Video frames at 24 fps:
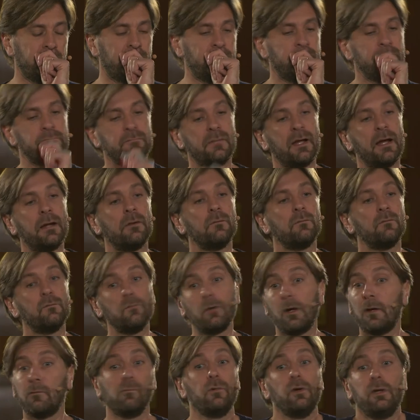
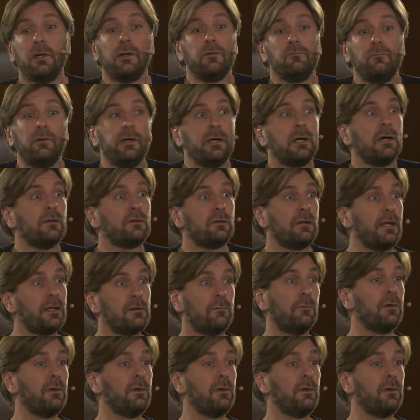and we got like,